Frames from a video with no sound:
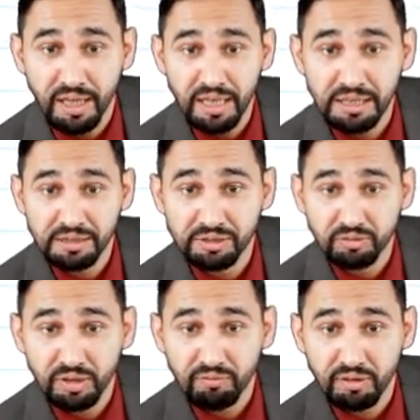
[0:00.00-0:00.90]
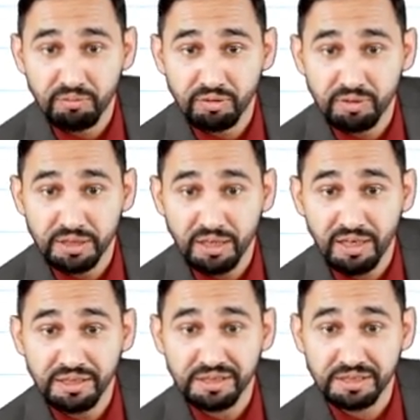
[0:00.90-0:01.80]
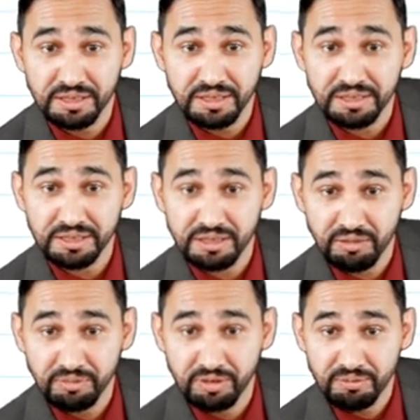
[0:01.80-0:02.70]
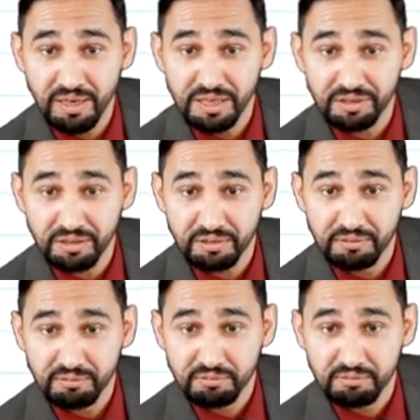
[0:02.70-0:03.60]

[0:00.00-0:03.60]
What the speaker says: Health issues of community are discussed in community medicine.